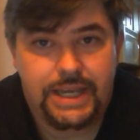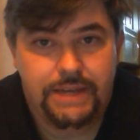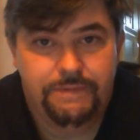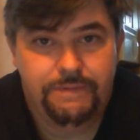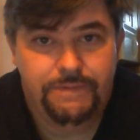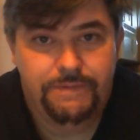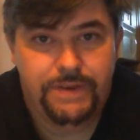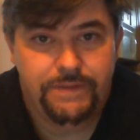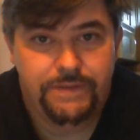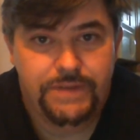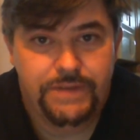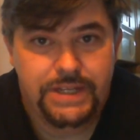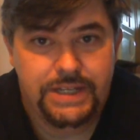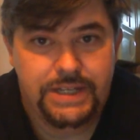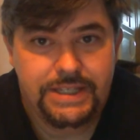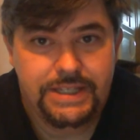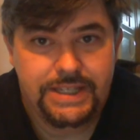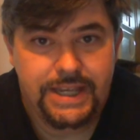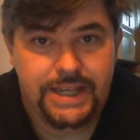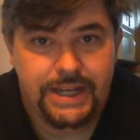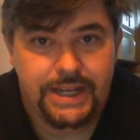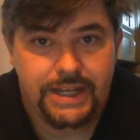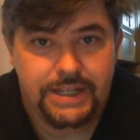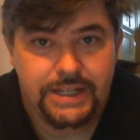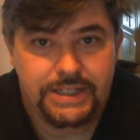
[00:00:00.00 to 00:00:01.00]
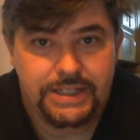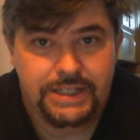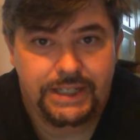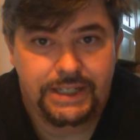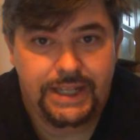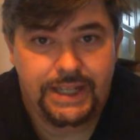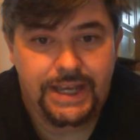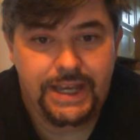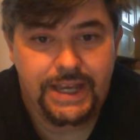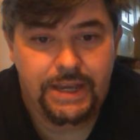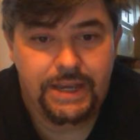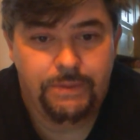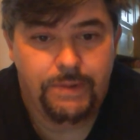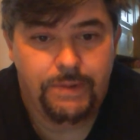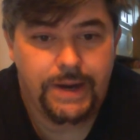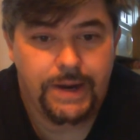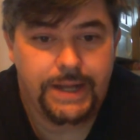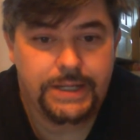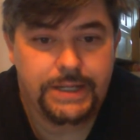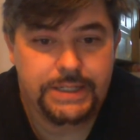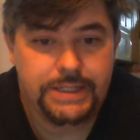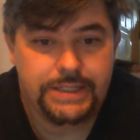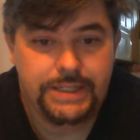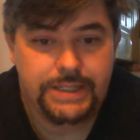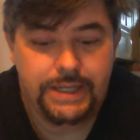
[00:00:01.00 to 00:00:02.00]
15-second delay where I
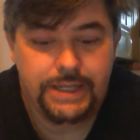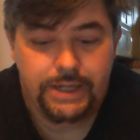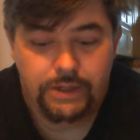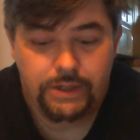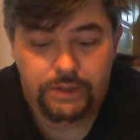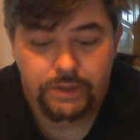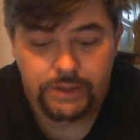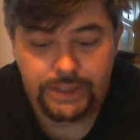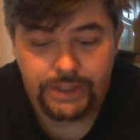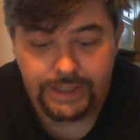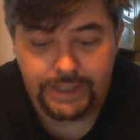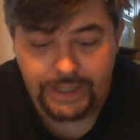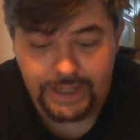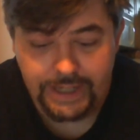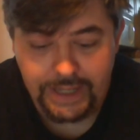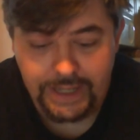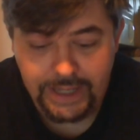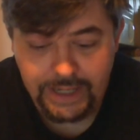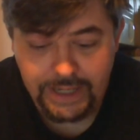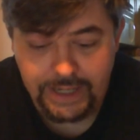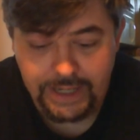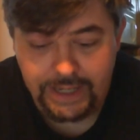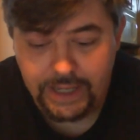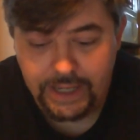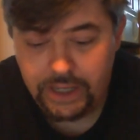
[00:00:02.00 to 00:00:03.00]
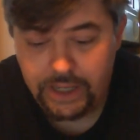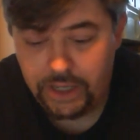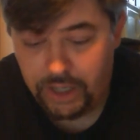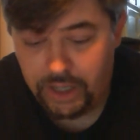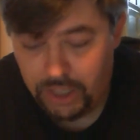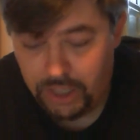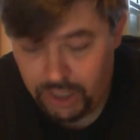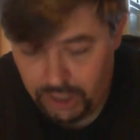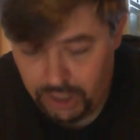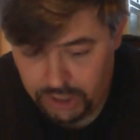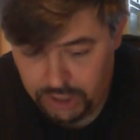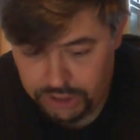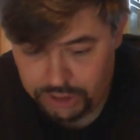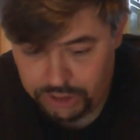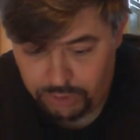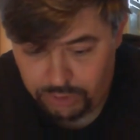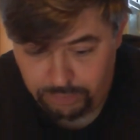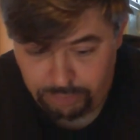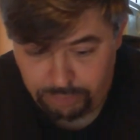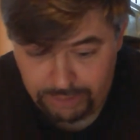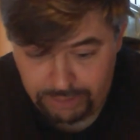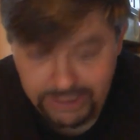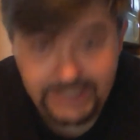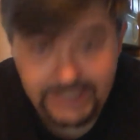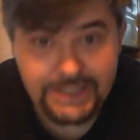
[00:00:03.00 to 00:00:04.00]
just sit here, look like an idiot. So
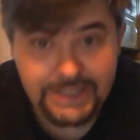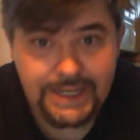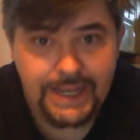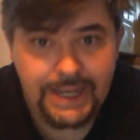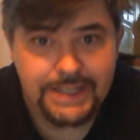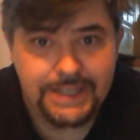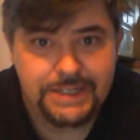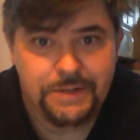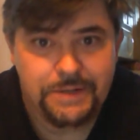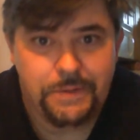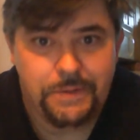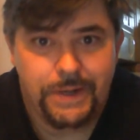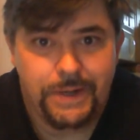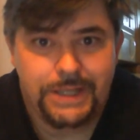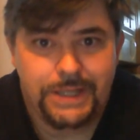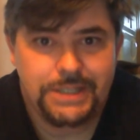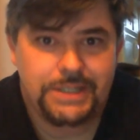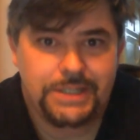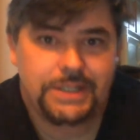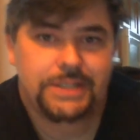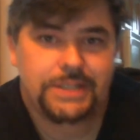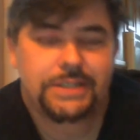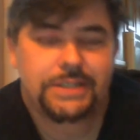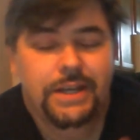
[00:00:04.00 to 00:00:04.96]
please ask questions.